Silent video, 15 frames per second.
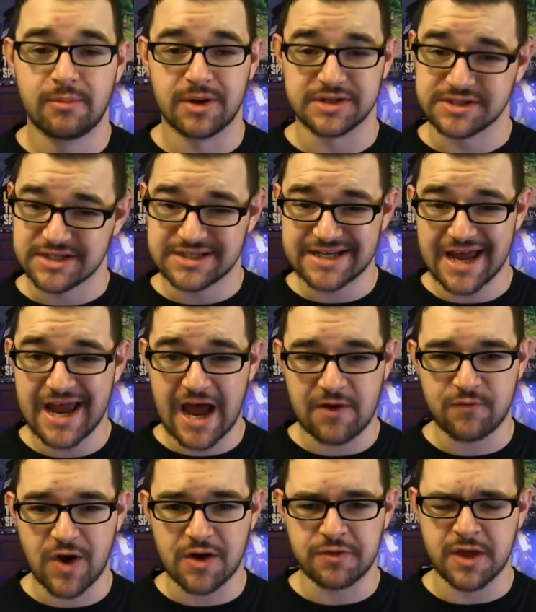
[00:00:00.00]
But today I
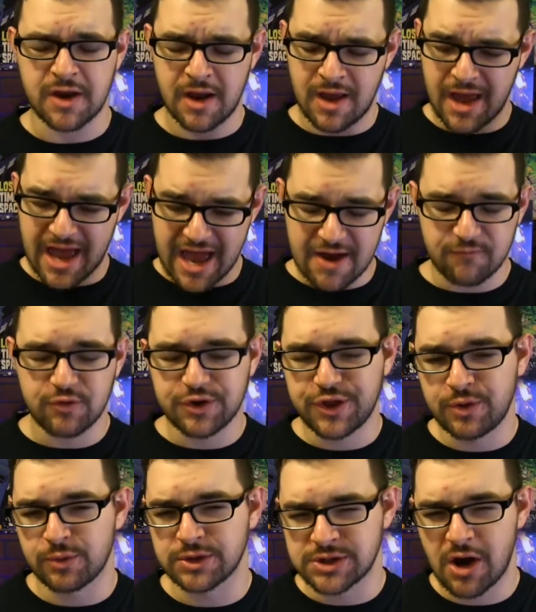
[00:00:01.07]
found that
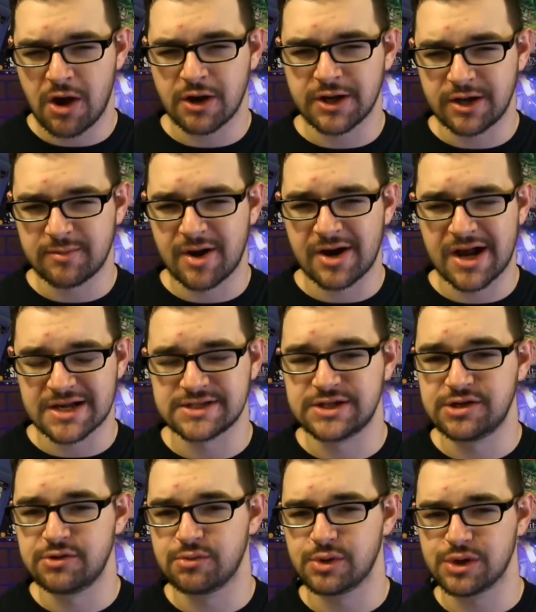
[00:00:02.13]
everything we're talking about has to
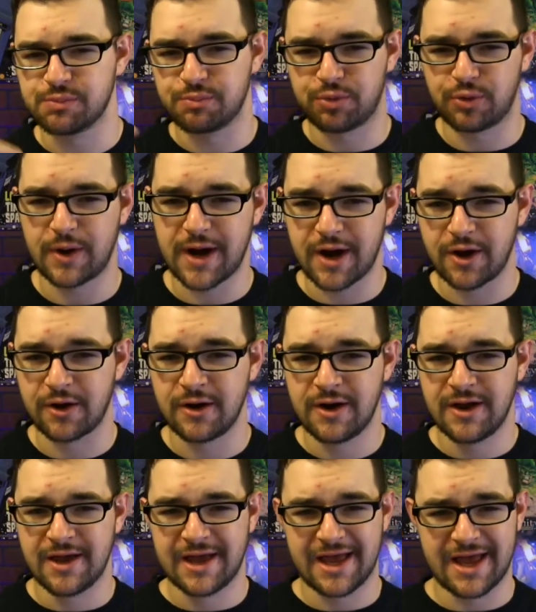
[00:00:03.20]
do with prayer
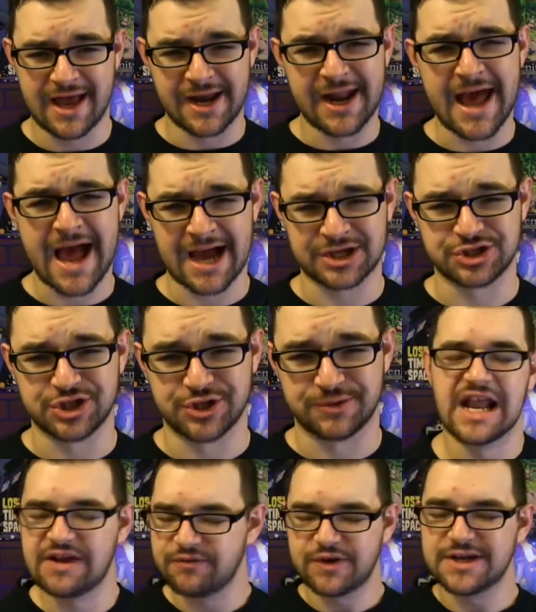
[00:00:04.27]
and action.
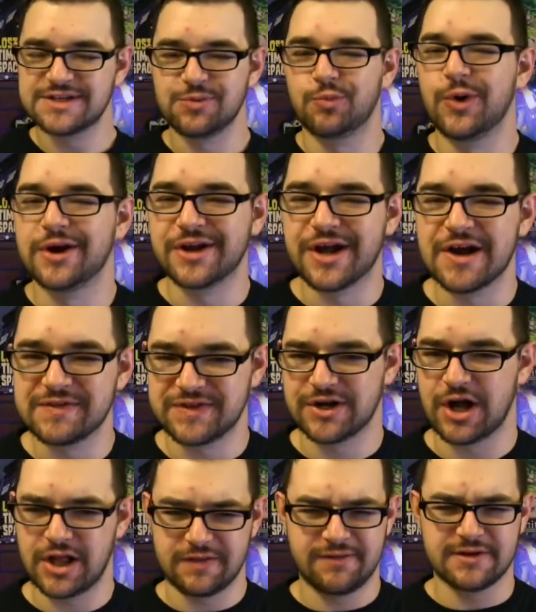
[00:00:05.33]
And if it isn't weird enough that
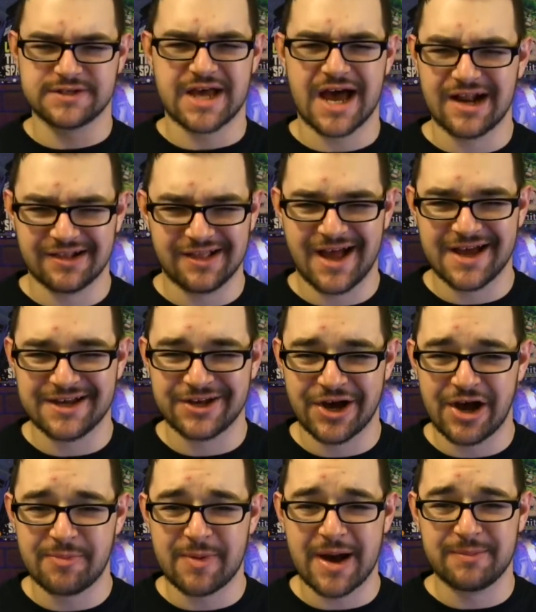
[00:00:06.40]
all of those kind of lined
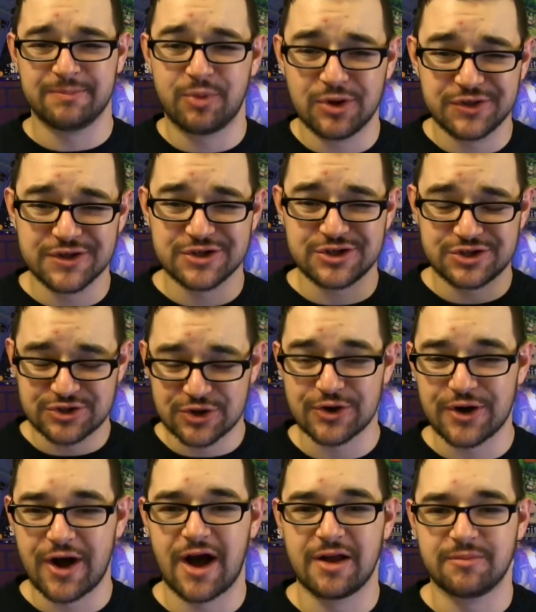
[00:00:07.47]
up, I'd put this
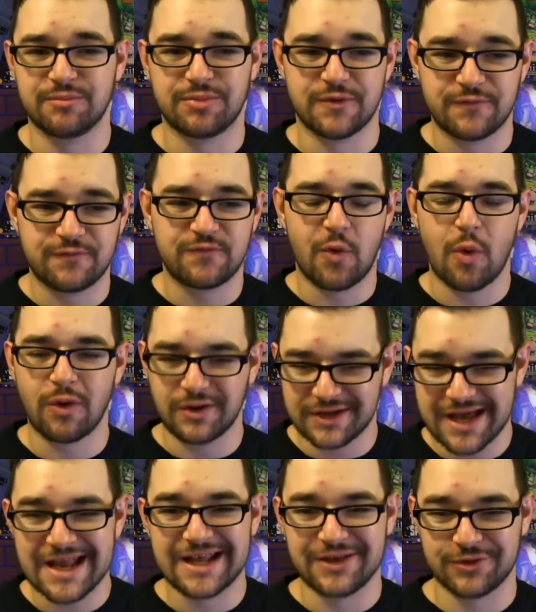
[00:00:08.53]
shirt on before
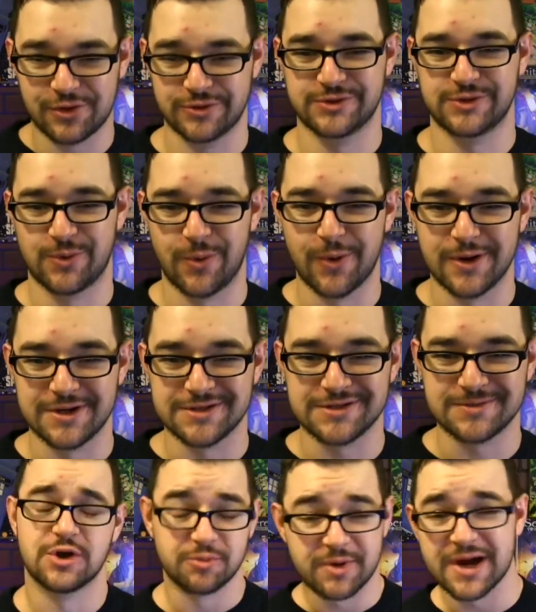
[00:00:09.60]
getting those stories.
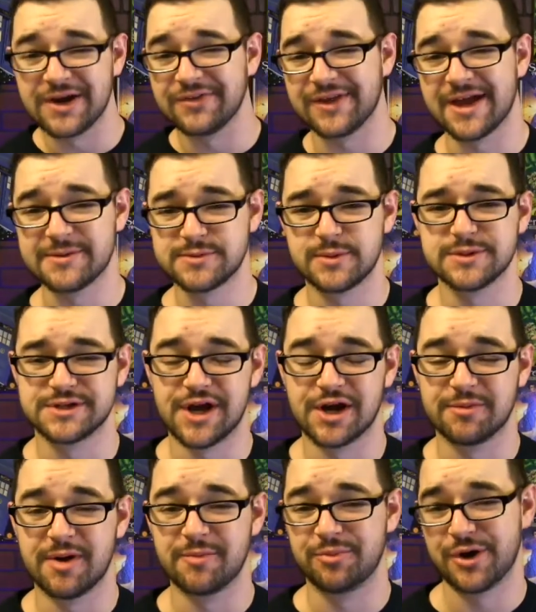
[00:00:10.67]
So apparently I'm supposed to talk
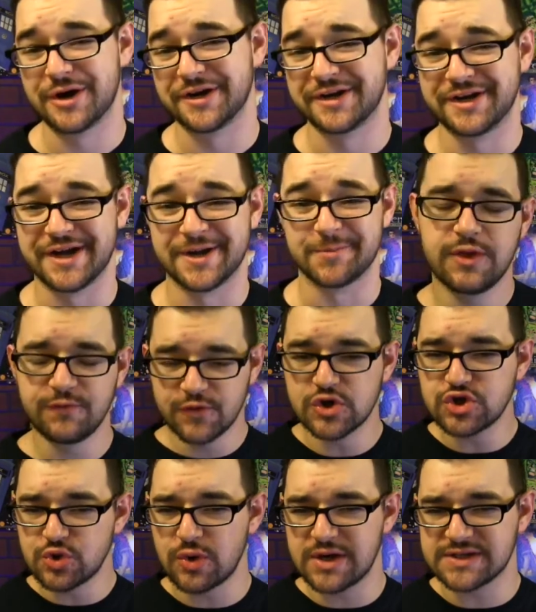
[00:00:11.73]
about prayer today. The
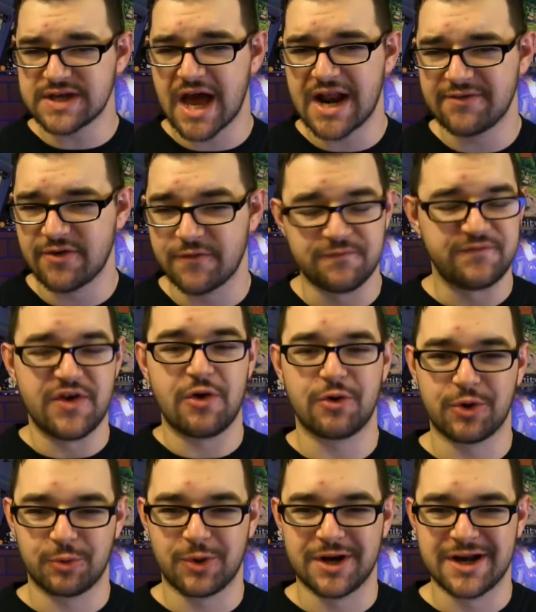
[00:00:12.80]
first story is kind of a
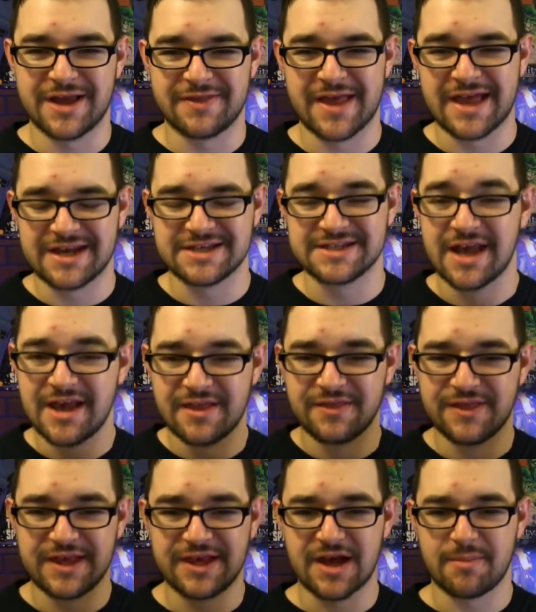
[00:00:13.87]
feel-good one, and that is
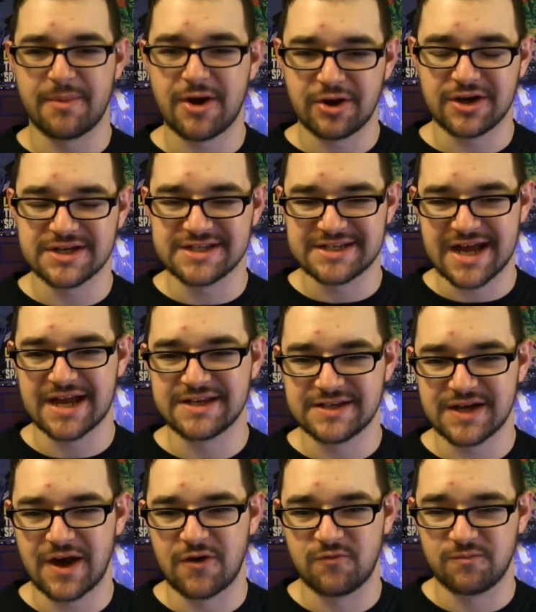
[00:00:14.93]
the America's Tent
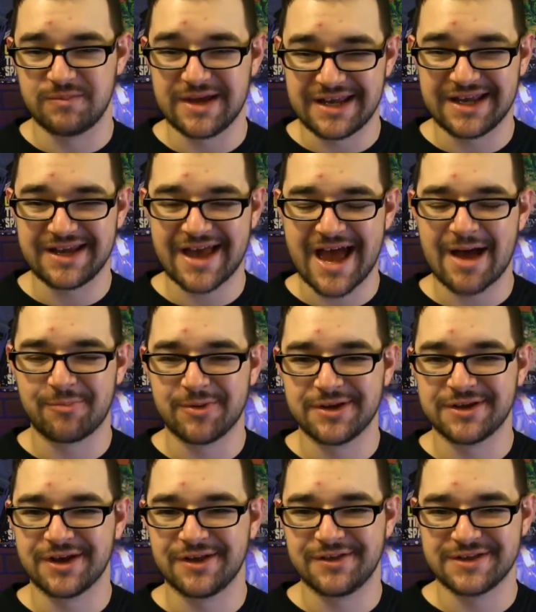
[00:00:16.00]
of Meeting
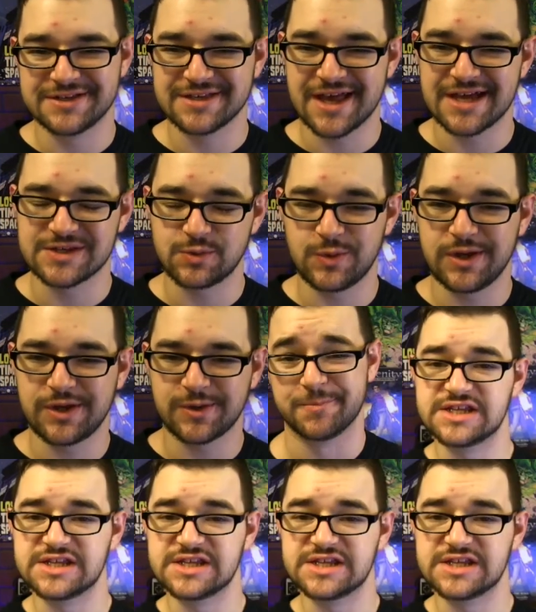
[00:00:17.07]
happened this last week.